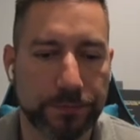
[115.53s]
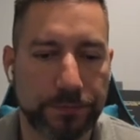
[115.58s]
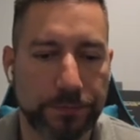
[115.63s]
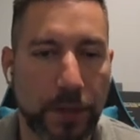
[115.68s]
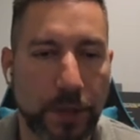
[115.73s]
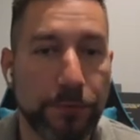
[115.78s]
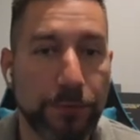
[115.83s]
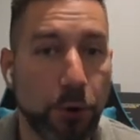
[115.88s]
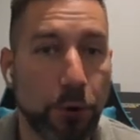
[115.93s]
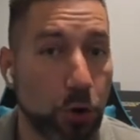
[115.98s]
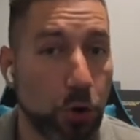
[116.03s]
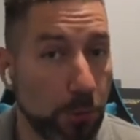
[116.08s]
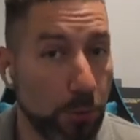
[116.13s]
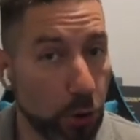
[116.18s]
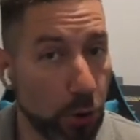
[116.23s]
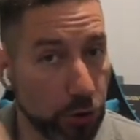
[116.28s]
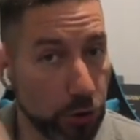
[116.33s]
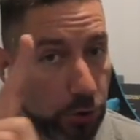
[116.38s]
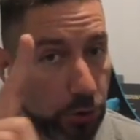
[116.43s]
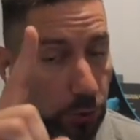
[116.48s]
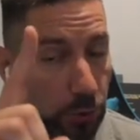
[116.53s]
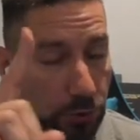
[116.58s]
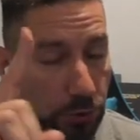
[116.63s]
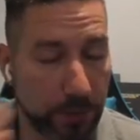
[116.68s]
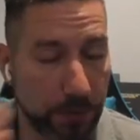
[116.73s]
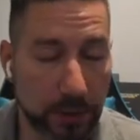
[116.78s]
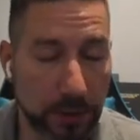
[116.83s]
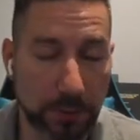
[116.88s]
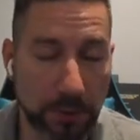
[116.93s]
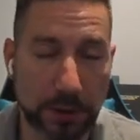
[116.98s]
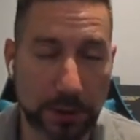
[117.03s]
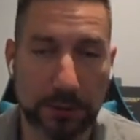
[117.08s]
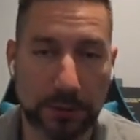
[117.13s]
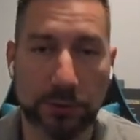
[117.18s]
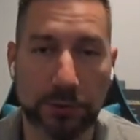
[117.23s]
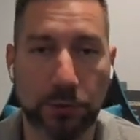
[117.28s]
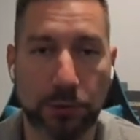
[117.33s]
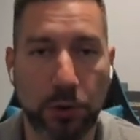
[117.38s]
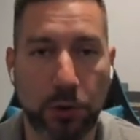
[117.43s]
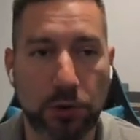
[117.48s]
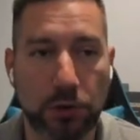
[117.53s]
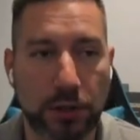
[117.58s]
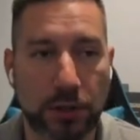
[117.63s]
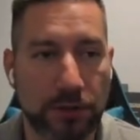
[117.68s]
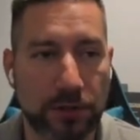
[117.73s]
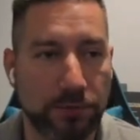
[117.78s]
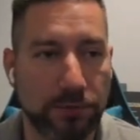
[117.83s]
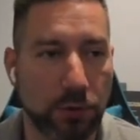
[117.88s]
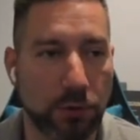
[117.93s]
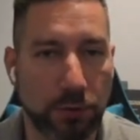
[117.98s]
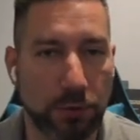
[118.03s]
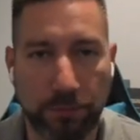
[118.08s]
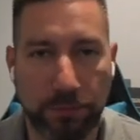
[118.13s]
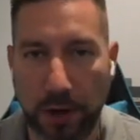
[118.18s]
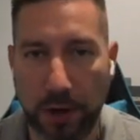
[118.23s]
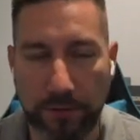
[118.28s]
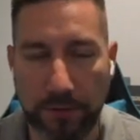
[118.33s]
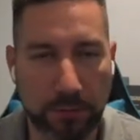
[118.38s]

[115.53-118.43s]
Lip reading: For commercial use, by the way, so not just for private